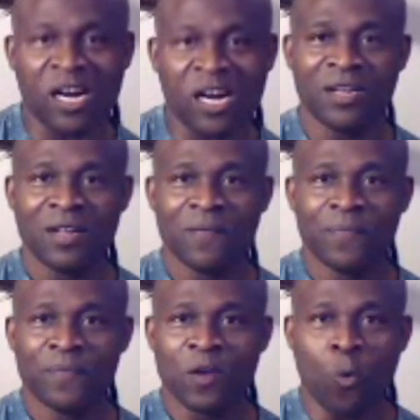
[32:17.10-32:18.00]
other.
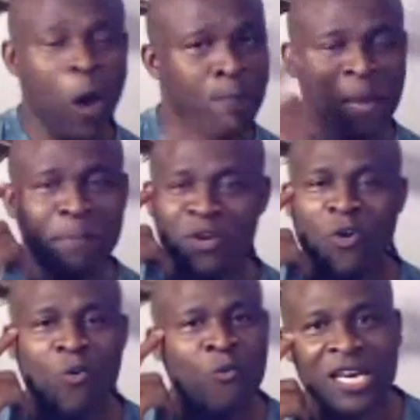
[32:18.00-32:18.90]
What
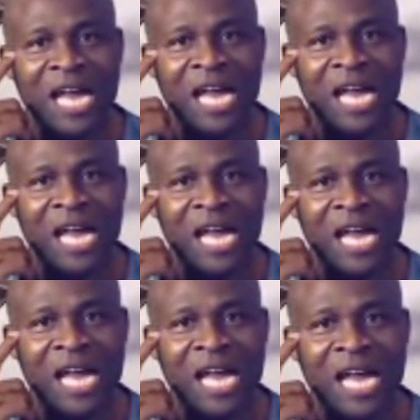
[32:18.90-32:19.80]
people don't realize,
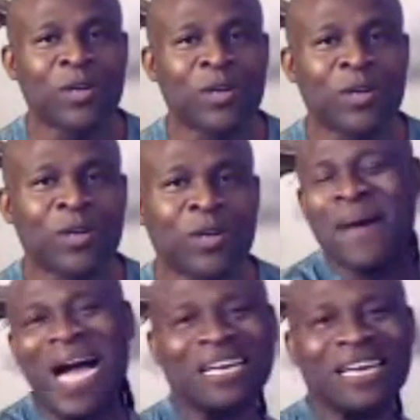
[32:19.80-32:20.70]
we don't live
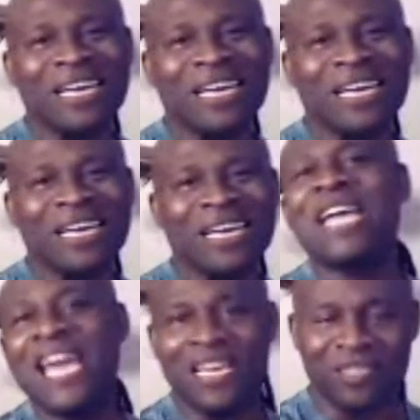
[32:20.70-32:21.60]
back in
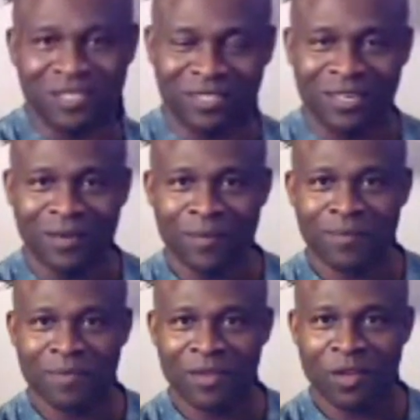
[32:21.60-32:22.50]
those days
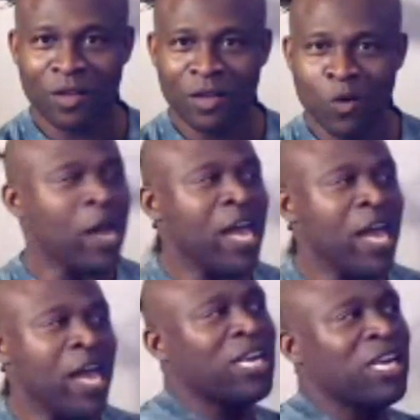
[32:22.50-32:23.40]

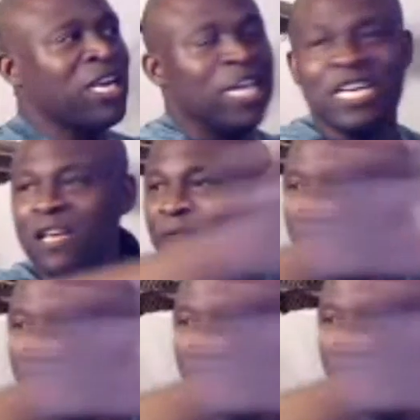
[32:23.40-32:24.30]
where every little
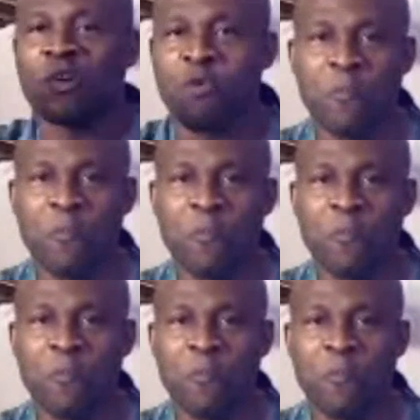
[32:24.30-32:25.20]
individual group
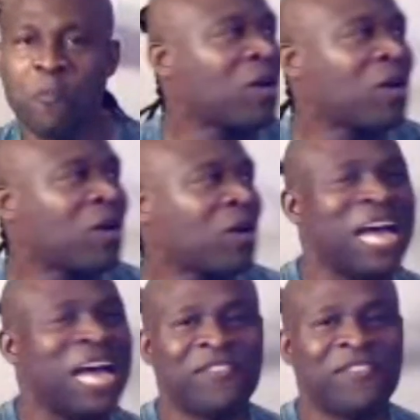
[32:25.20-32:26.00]
or clan had